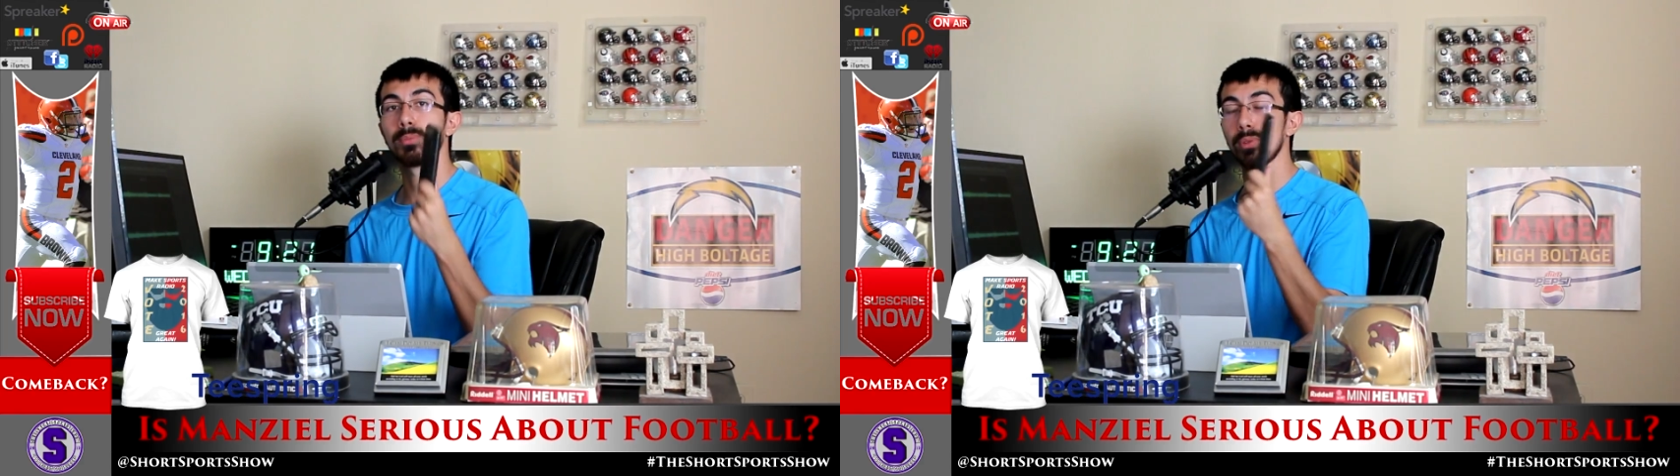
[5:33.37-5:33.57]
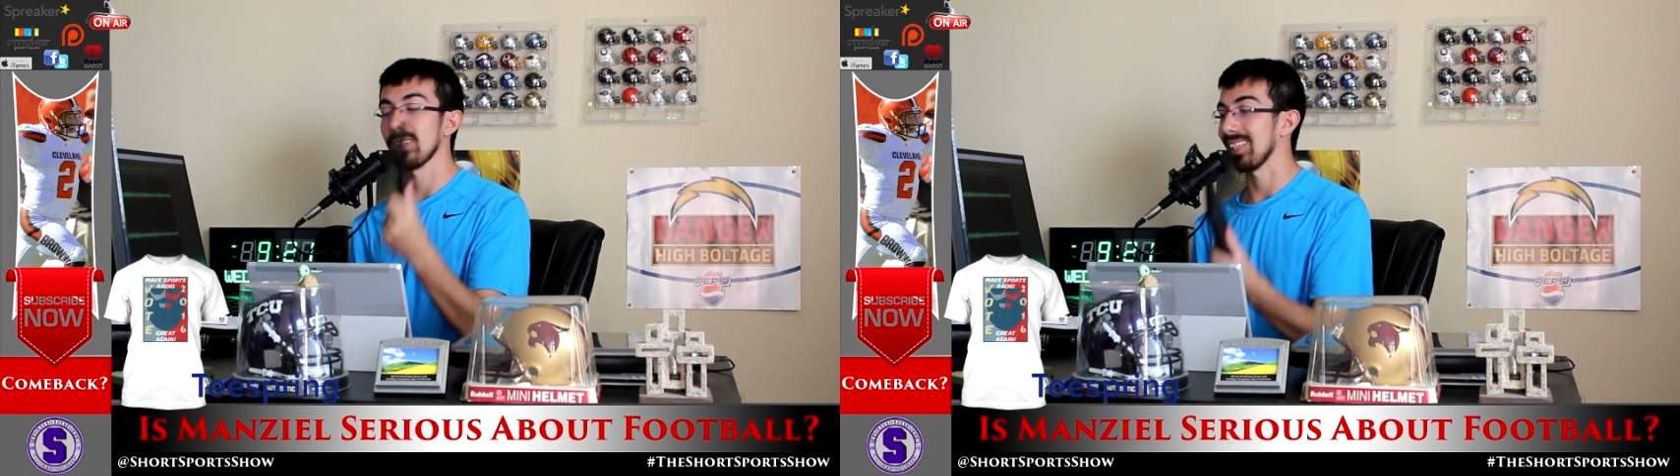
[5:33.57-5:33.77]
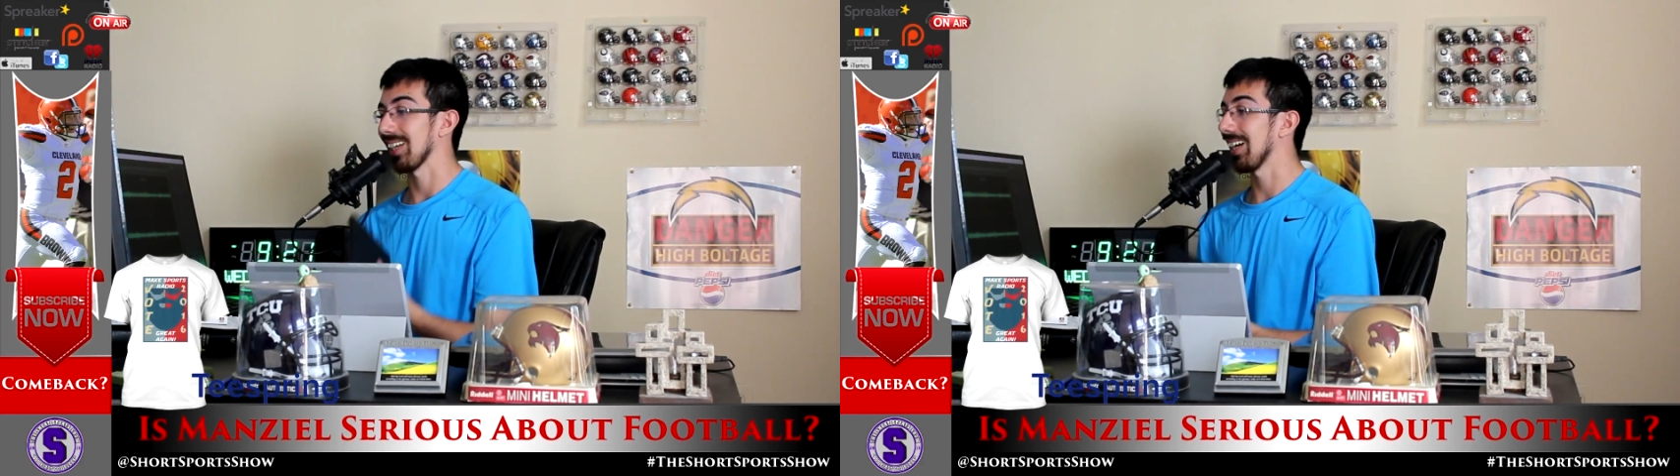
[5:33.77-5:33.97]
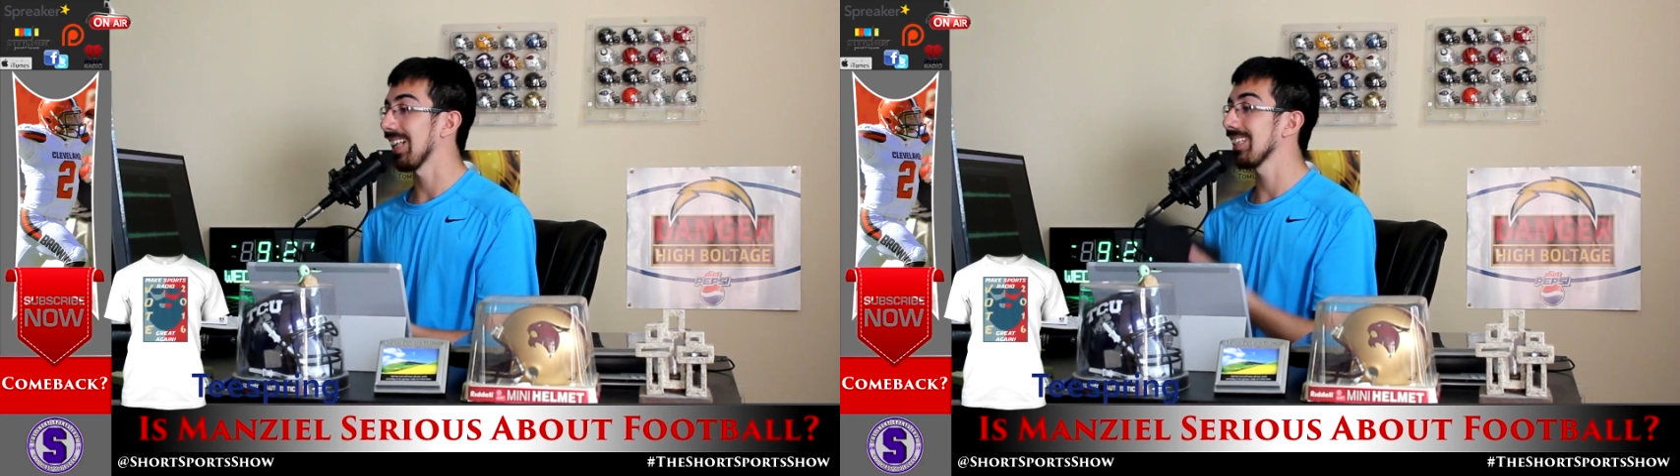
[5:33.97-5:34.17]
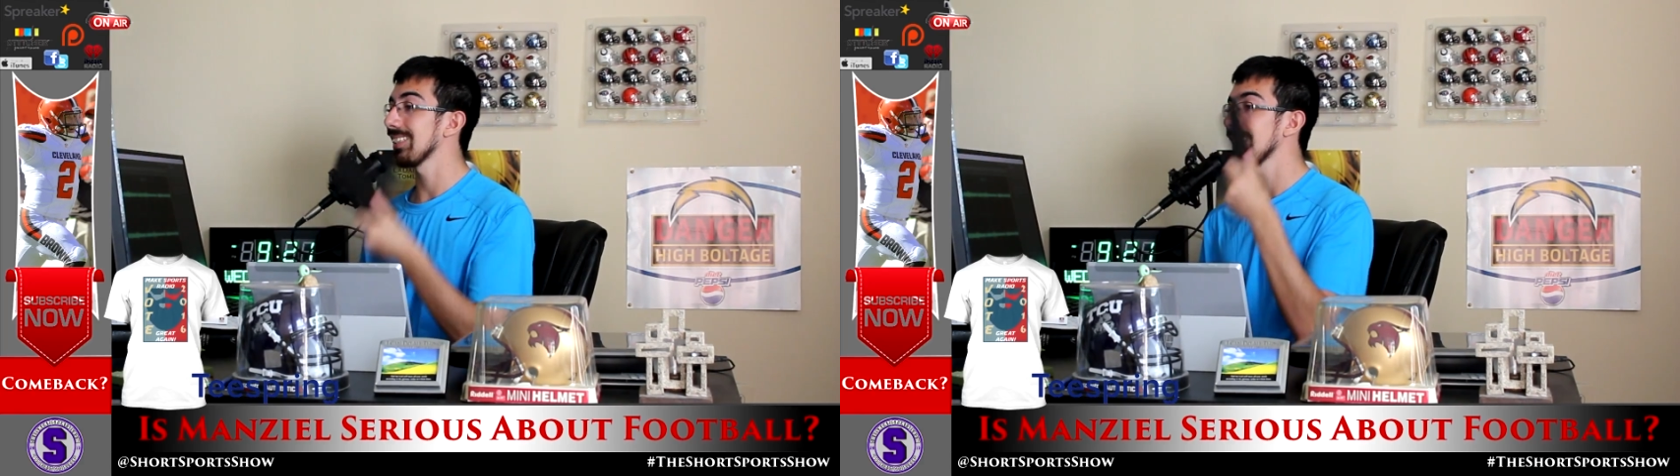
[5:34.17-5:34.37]
Sports
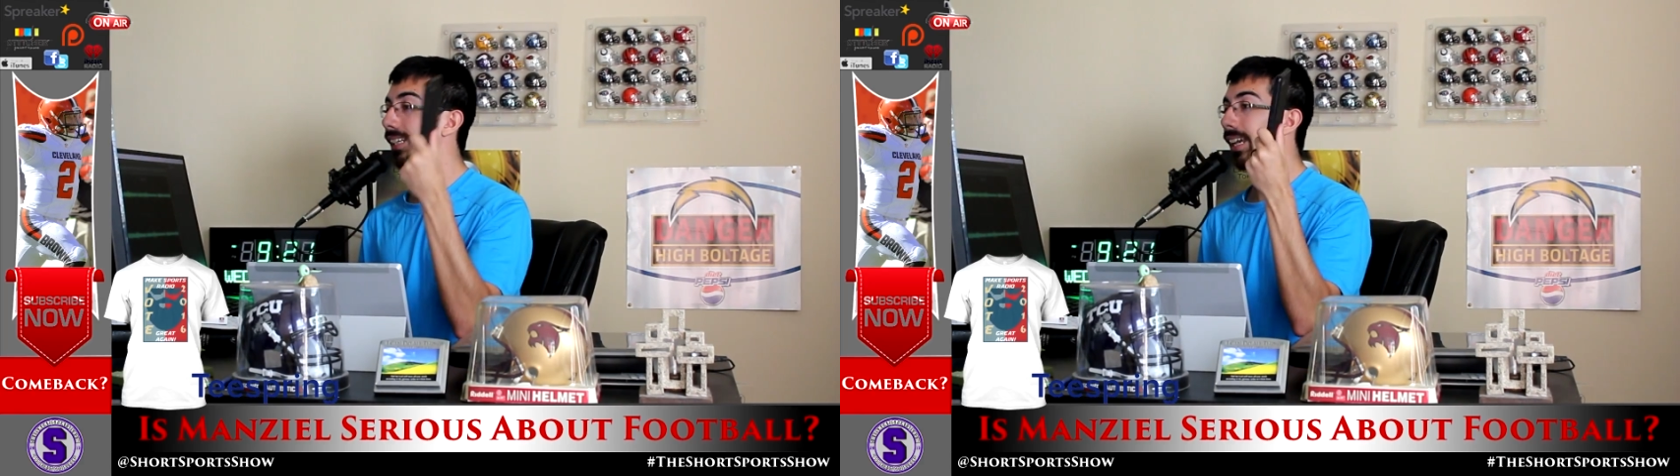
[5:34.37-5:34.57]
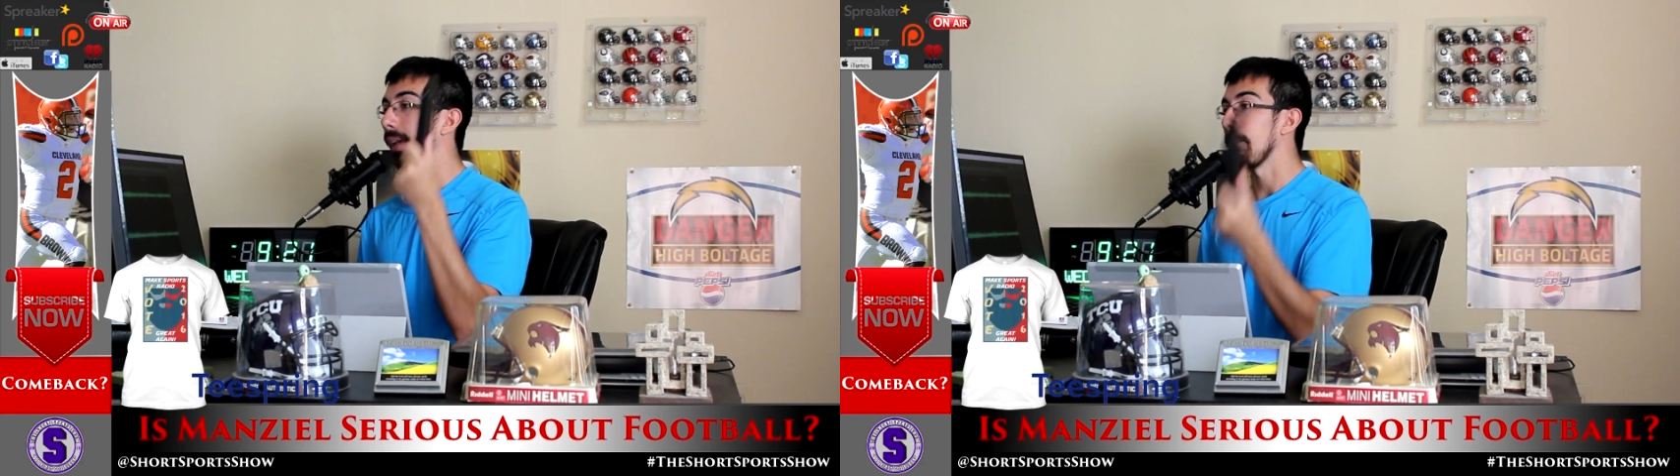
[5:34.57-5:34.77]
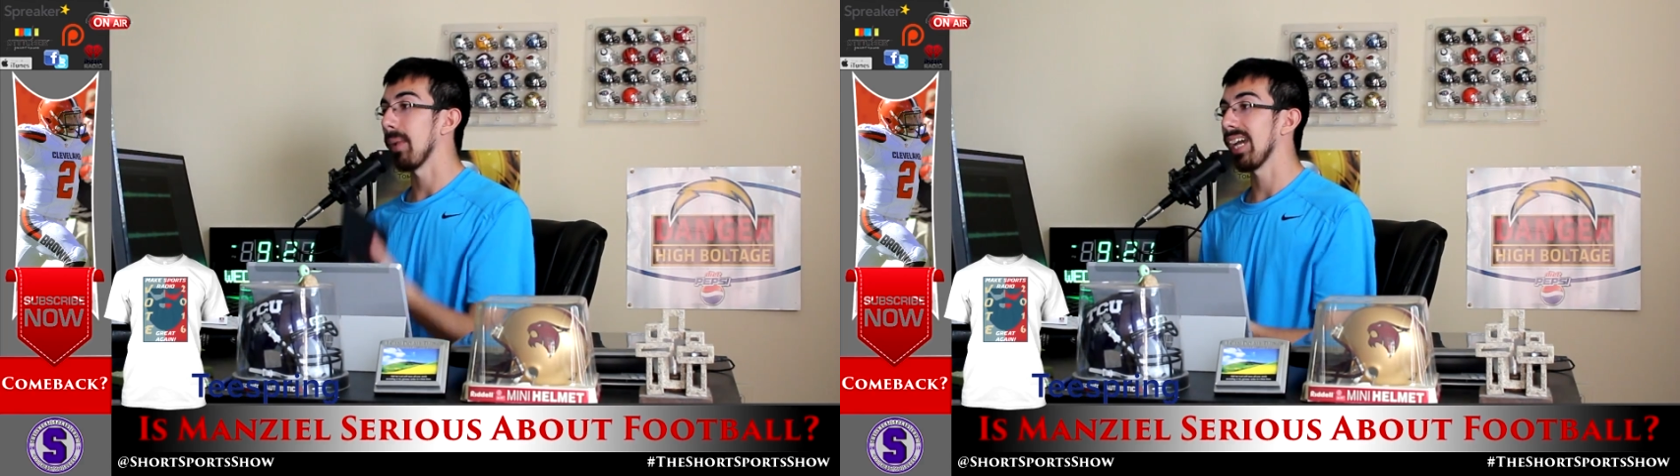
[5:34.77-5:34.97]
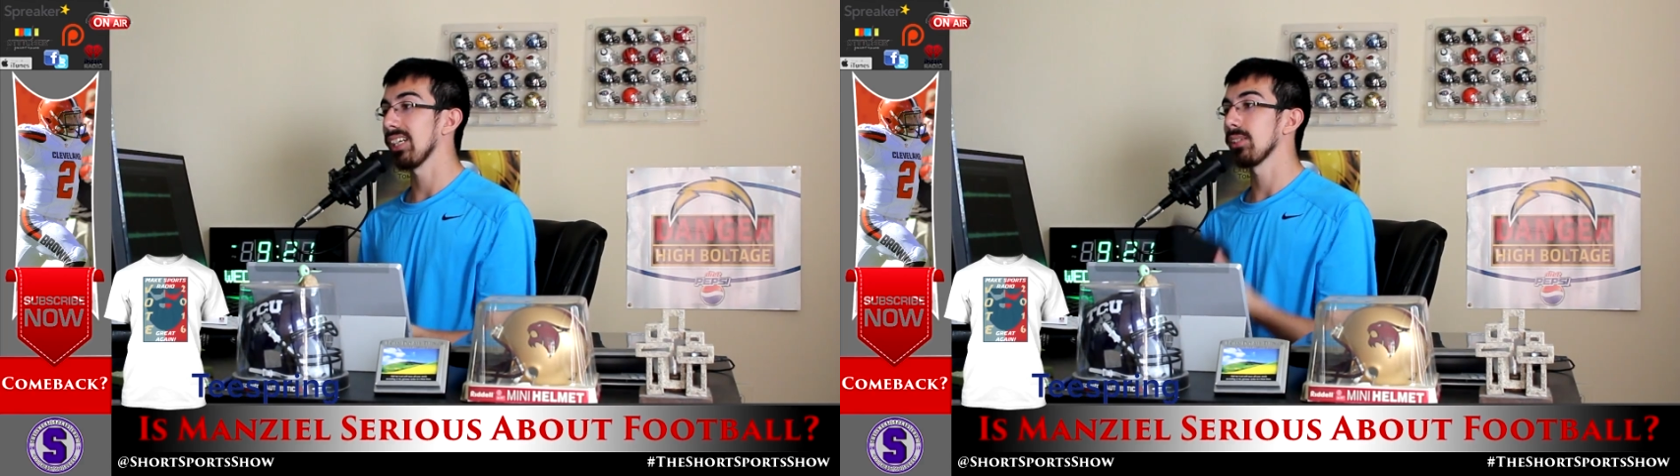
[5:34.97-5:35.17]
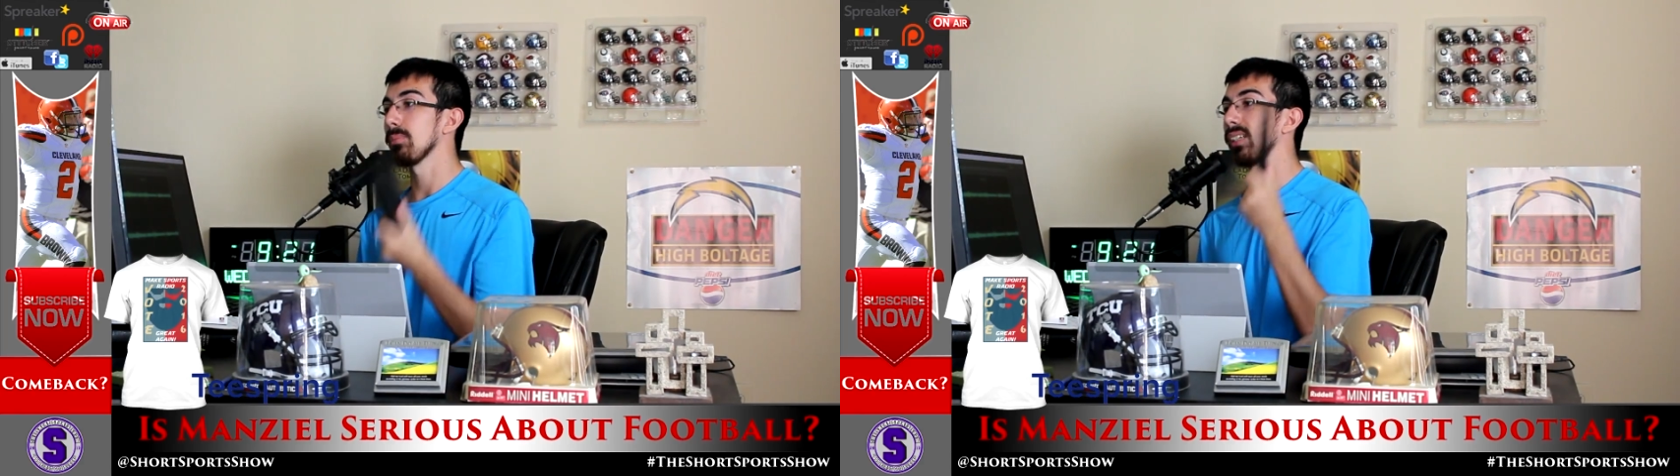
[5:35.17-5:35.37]
psychology,
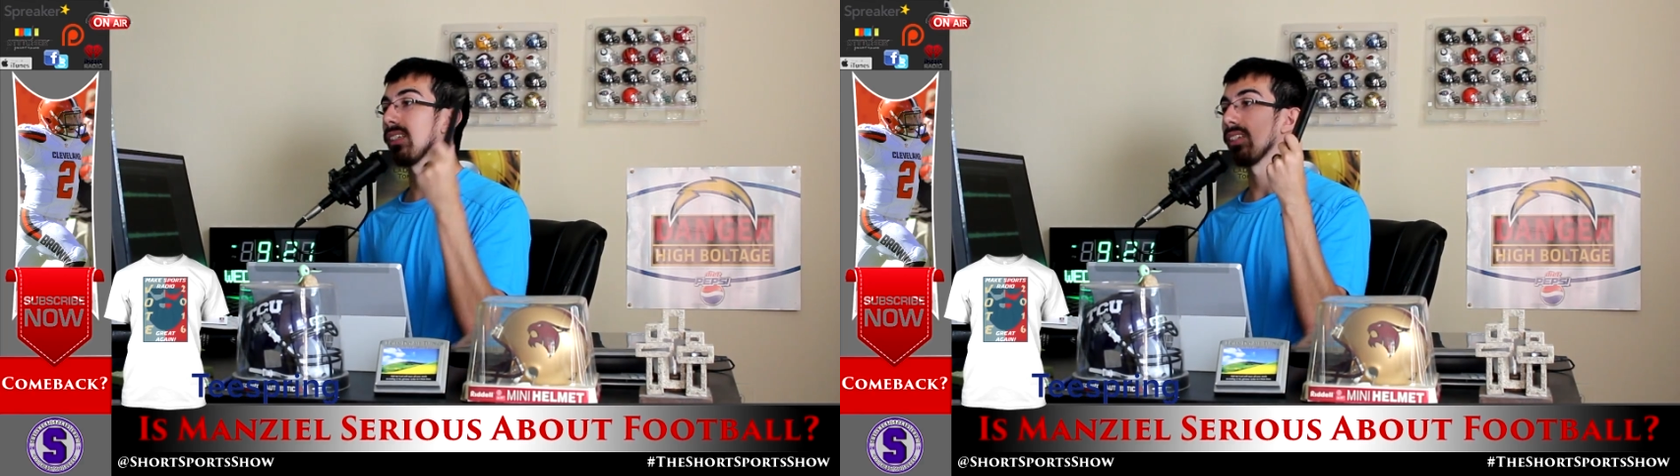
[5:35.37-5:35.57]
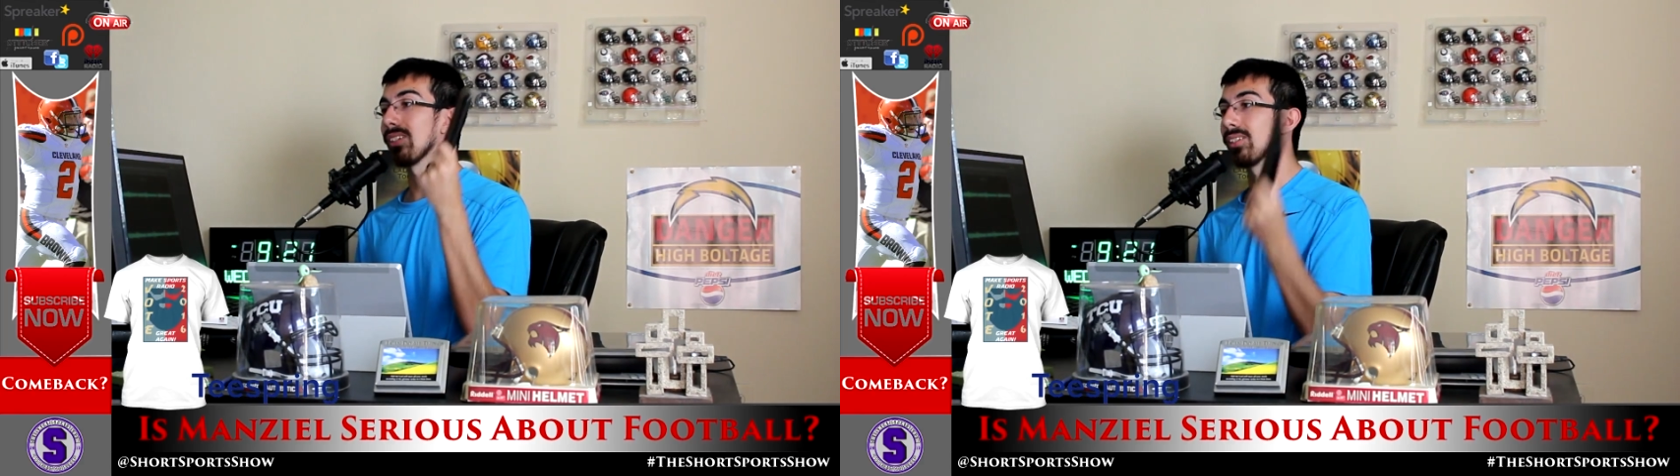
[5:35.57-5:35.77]
management,